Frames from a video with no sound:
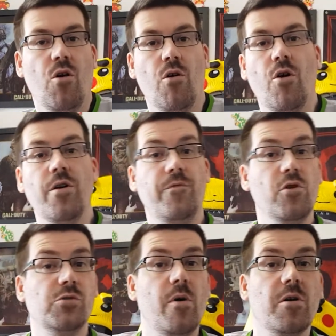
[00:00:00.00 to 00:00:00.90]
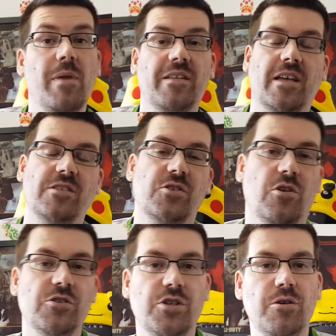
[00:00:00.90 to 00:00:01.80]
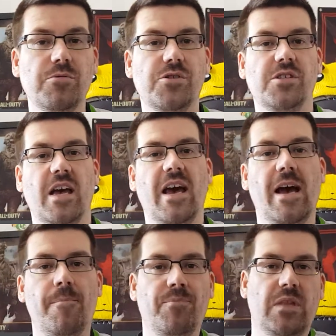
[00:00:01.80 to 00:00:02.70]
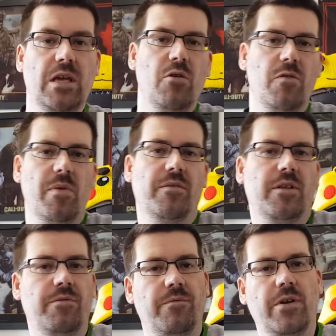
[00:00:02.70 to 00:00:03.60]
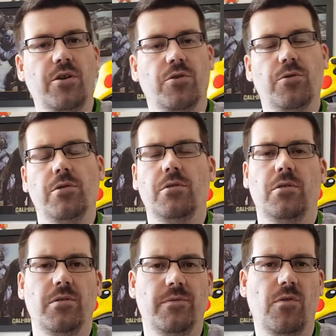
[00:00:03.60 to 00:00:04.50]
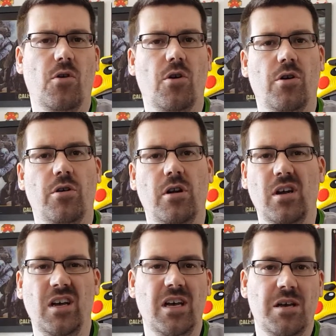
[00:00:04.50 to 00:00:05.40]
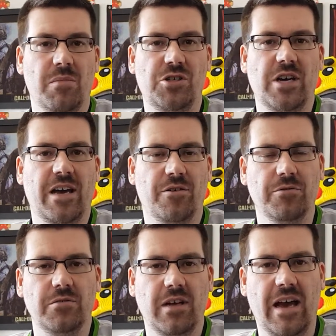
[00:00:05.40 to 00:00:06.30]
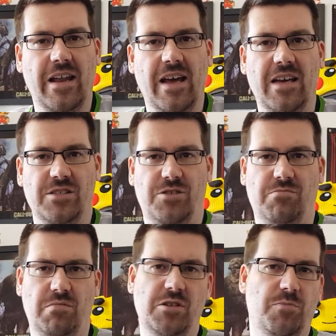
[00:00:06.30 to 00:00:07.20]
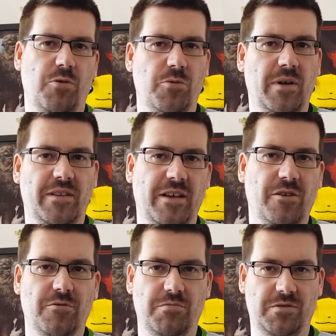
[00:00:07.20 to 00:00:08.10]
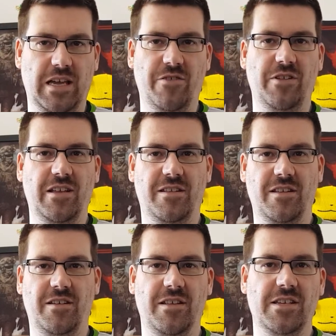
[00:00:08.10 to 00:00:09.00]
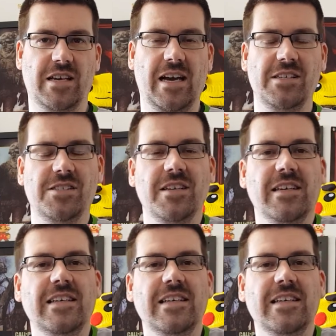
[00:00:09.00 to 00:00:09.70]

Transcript: Alright folks, welcome back to King's Consoles. Here's a different video for my channel, and it is, as you probably know by the title, it's kind of related to these guys.